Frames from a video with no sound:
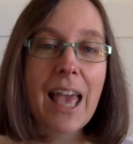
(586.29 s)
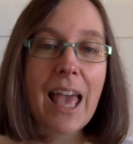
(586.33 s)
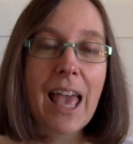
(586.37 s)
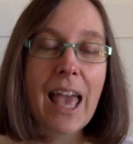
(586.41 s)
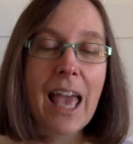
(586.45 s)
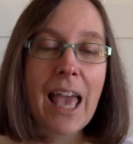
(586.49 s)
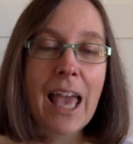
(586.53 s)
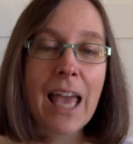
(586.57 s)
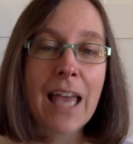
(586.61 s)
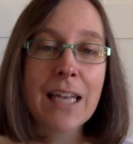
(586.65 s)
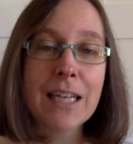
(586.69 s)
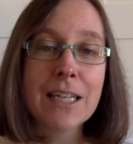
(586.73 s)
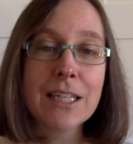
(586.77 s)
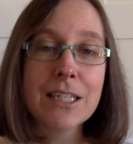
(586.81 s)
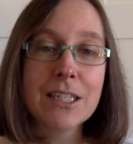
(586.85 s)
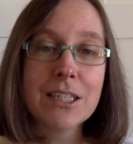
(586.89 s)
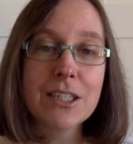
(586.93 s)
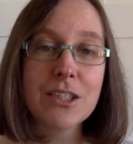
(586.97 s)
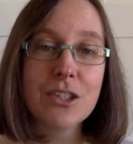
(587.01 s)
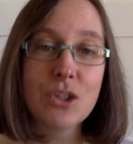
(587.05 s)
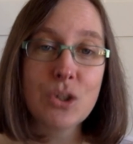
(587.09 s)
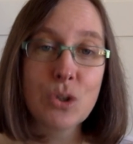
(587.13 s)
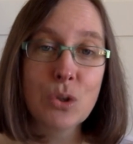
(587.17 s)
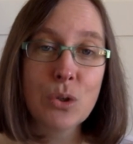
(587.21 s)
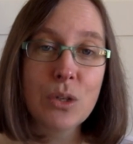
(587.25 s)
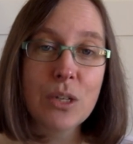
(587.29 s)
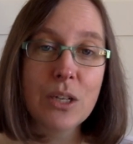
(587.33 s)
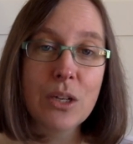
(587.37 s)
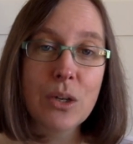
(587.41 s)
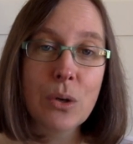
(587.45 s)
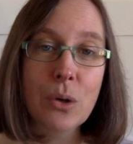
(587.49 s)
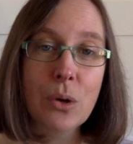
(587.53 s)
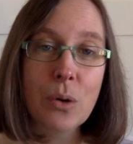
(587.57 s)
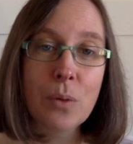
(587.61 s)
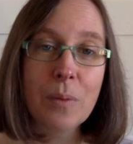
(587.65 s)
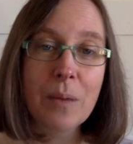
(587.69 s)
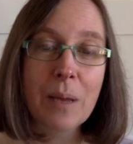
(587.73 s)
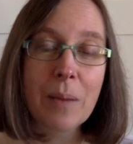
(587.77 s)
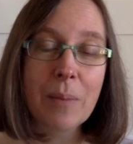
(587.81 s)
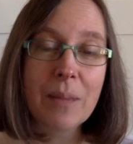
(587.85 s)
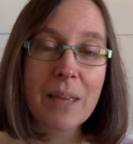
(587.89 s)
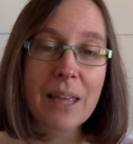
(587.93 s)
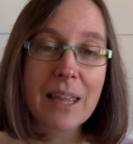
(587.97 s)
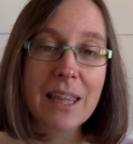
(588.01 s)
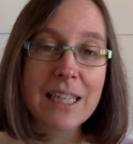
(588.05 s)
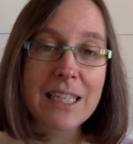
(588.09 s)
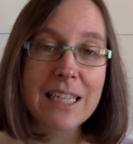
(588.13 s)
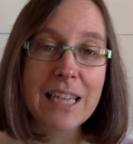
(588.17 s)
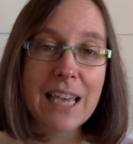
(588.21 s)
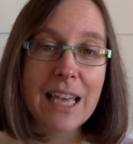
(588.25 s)
And Julie called me up the
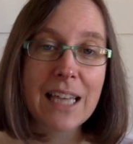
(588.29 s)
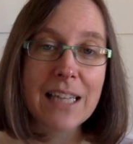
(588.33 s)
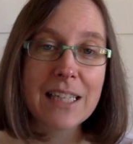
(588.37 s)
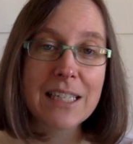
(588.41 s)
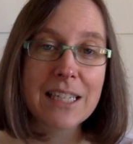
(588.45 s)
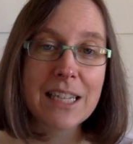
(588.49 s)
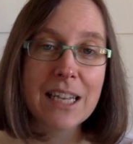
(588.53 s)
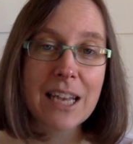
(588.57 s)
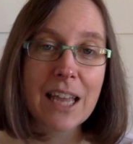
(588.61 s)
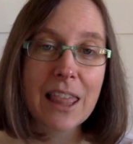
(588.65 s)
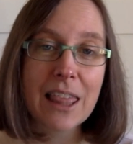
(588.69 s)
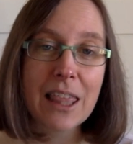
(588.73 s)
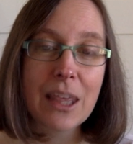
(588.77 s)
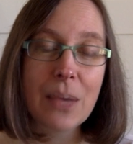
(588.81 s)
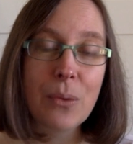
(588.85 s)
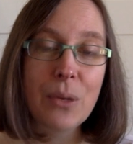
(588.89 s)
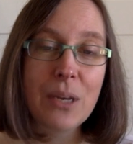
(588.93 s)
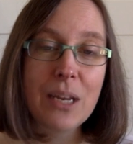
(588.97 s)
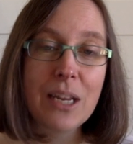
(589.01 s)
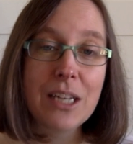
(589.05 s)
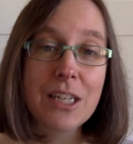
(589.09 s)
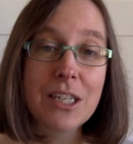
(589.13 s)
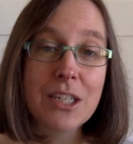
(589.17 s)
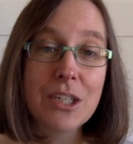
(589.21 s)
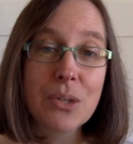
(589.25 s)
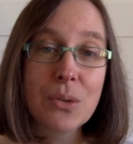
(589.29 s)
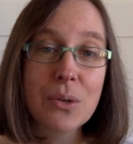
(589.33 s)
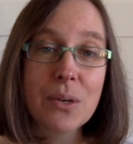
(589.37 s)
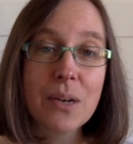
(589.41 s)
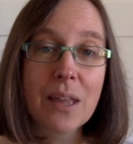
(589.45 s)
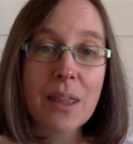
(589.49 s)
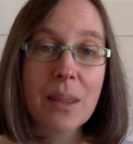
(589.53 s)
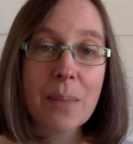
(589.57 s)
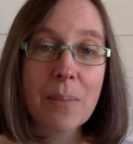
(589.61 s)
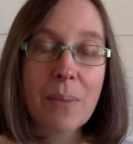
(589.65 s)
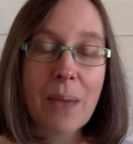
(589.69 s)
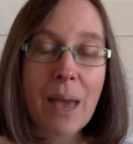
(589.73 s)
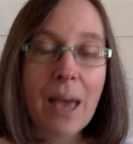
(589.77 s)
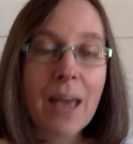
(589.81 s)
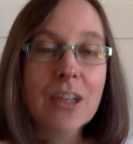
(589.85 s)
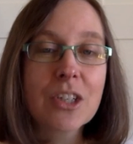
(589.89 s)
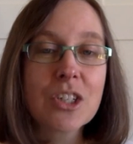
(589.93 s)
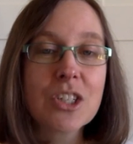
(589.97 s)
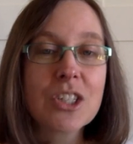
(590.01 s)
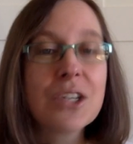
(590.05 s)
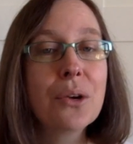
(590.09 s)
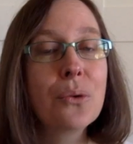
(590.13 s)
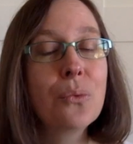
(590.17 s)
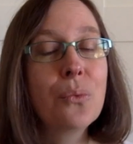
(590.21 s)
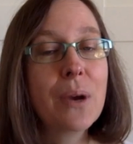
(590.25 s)
other day and said, I think we need to do another batch.
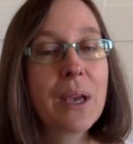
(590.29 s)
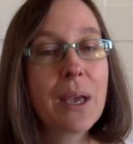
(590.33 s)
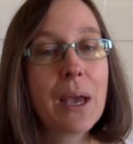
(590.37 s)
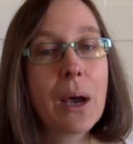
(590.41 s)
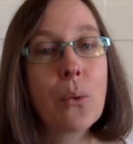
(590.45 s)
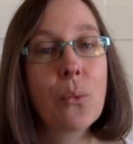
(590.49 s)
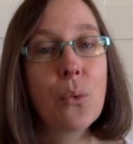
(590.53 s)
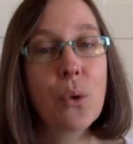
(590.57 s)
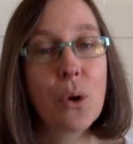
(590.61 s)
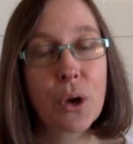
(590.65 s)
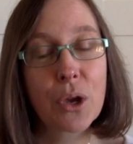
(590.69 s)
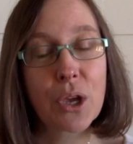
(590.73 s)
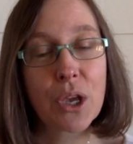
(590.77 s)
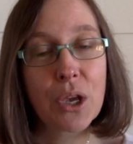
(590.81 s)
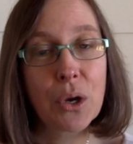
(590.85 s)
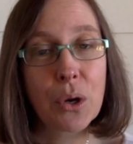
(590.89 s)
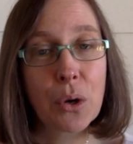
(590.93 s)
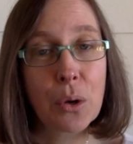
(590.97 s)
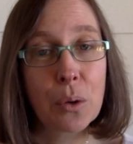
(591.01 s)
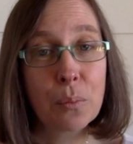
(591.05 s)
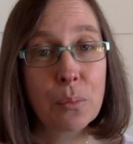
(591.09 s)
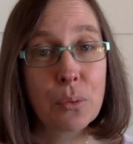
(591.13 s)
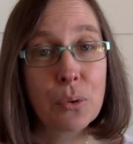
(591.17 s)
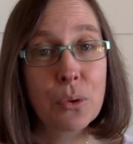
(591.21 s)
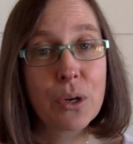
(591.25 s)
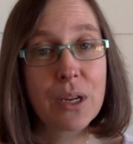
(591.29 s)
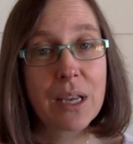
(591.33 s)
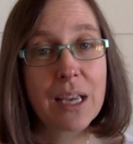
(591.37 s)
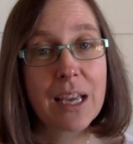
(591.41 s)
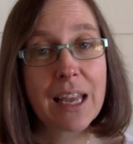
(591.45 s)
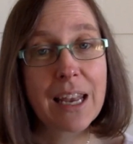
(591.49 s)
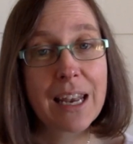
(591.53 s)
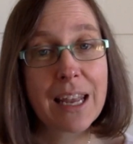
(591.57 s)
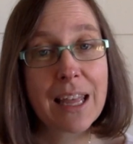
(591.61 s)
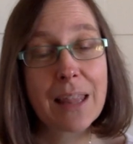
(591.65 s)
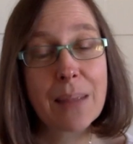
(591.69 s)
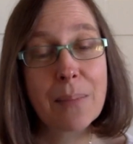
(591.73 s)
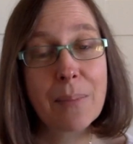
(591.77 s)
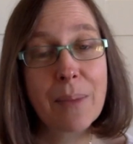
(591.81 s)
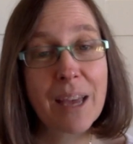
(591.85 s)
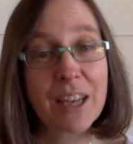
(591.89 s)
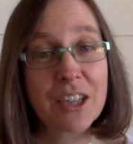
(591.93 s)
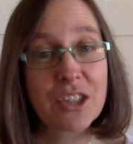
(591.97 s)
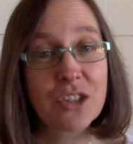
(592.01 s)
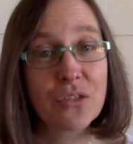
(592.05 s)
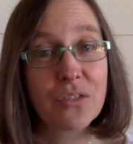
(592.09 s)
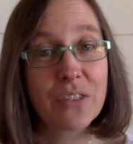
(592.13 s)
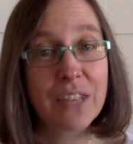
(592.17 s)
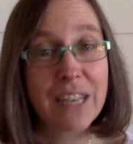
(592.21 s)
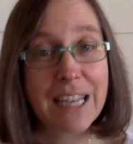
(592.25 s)
So we are working on putting another
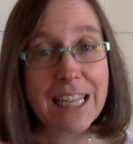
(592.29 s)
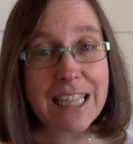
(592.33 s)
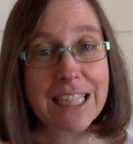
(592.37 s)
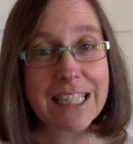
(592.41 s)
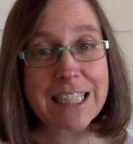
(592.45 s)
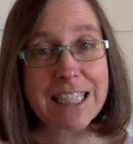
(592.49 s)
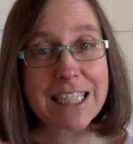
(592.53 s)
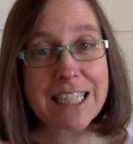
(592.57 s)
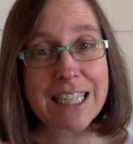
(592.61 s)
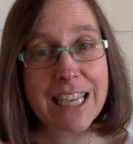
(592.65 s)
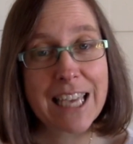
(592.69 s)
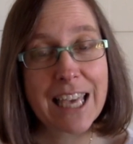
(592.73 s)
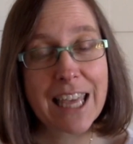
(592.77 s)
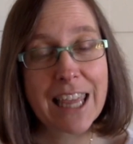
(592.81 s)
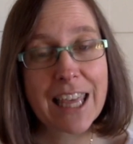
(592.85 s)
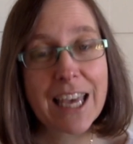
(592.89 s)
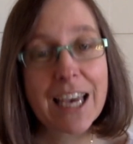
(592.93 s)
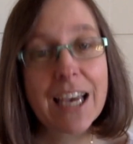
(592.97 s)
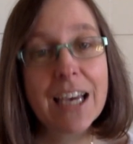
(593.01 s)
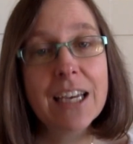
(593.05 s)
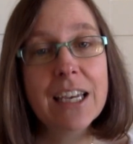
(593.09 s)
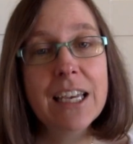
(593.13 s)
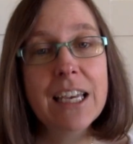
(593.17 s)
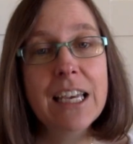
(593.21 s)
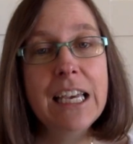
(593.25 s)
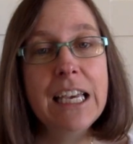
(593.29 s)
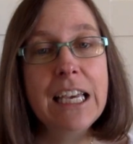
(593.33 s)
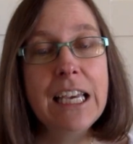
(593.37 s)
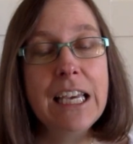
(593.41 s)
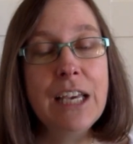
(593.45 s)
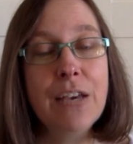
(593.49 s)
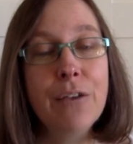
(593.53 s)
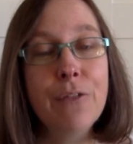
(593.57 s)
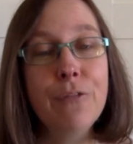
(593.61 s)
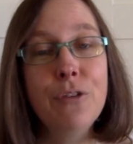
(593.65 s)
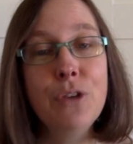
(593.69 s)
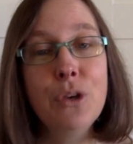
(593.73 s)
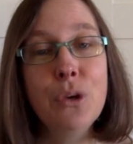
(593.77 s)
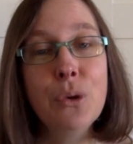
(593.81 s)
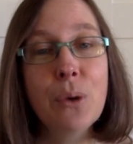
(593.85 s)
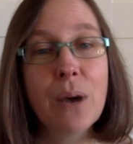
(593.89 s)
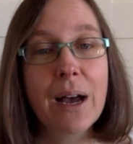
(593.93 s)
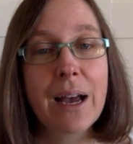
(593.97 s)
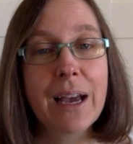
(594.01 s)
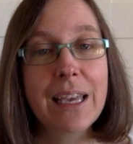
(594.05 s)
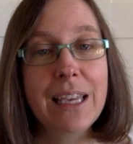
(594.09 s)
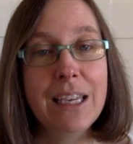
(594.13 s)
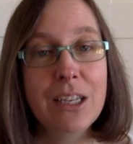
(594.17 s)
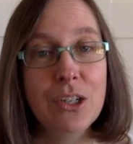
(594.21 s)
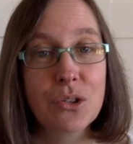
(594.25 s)
batch of kits together. If you
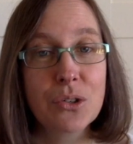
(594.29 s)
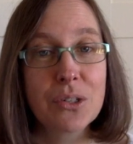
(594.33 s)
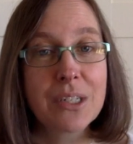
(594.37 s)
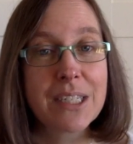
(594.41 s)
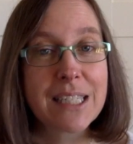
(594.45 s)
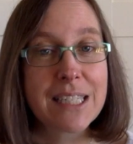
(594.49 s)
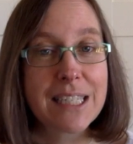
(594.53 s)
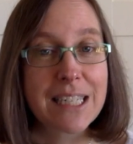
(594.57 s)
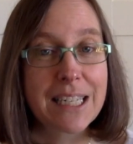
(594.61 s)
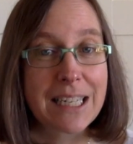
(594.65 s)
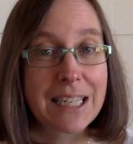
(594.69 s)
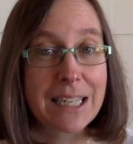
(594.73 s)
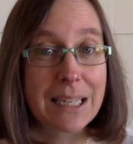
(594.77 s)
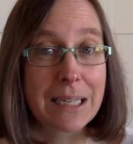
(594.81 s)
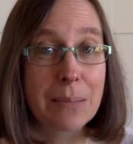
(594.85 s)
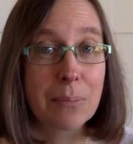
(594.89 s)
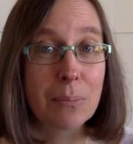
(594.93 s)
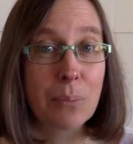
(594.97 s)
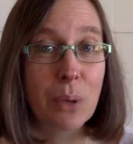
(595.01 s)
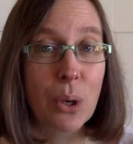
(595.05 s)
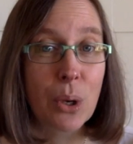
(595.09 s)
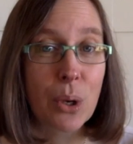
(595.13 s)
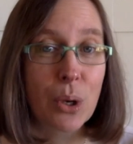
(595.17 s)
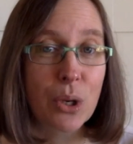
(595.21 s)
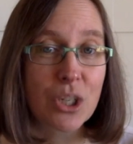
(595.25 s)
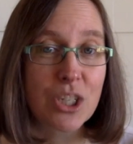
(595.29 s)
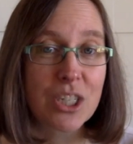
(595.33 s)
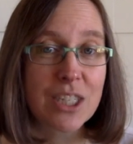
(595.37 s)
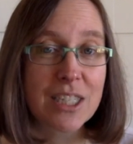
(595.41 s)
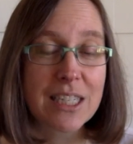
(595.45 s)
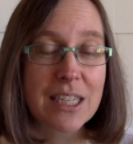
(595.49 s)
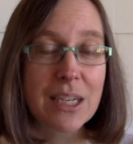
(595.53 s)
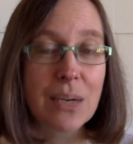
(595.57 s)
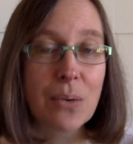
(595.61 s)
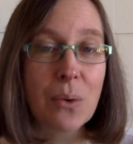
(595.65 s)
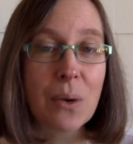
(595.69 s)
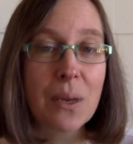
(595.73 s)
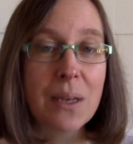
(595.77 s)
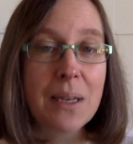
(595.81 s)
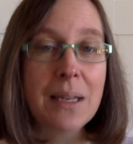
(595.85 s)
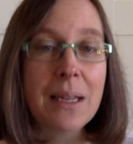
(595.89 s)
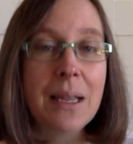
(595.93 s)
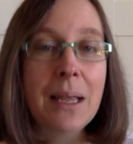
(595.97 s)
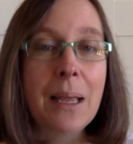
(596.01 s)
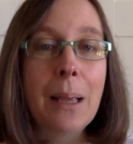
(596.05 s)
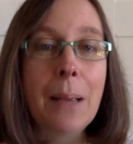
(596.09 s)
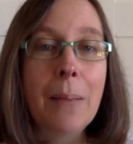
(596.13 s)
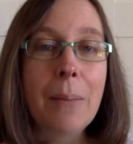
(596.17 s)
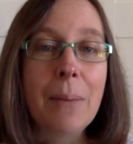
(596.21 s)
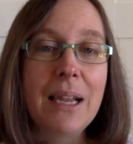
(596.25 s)
are interested in purchasing one,
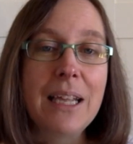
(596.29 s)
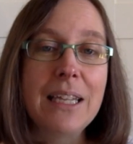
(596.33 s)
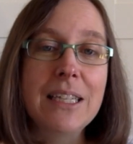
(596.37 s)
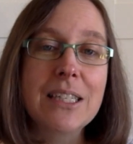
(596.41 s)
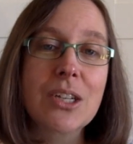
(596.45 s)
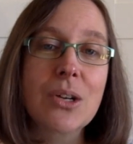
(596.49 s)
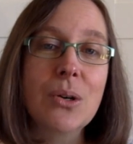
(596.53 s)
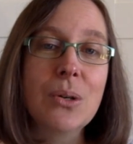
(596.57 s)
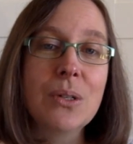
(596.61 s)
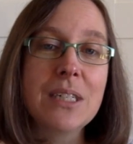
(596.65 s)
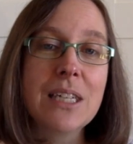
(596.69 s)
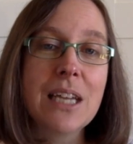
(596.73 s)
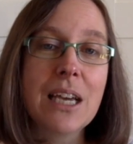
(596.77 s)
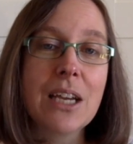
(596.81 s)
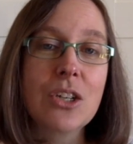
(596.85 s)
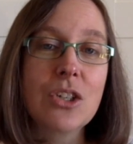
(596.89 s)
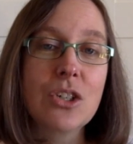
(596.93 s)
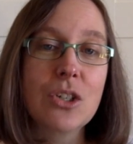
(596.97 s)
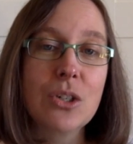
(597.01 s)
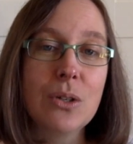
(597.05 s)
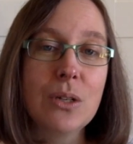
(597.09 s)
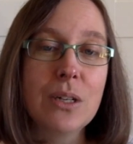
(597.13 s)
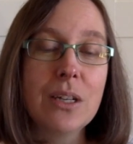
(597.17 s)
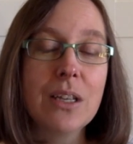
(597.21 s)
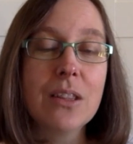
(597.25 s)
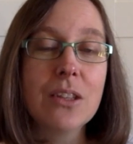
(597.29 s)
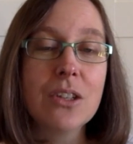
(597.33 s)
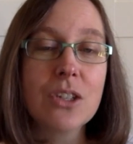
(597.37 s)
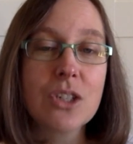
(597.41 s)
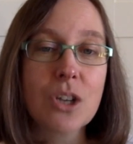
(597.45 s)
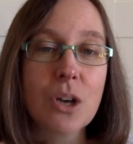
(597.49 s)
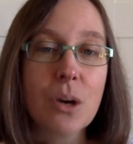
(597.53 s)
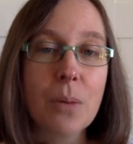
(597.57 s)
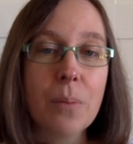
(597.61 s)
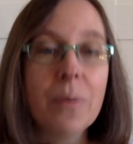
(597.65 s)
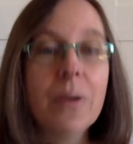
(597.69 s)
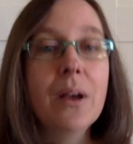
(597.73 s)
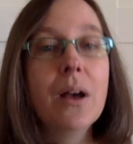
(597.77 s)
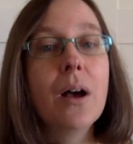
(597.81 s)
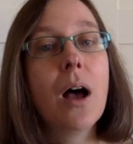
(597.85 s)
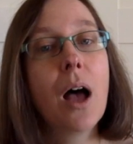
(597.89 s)
please contact Julie at the shop.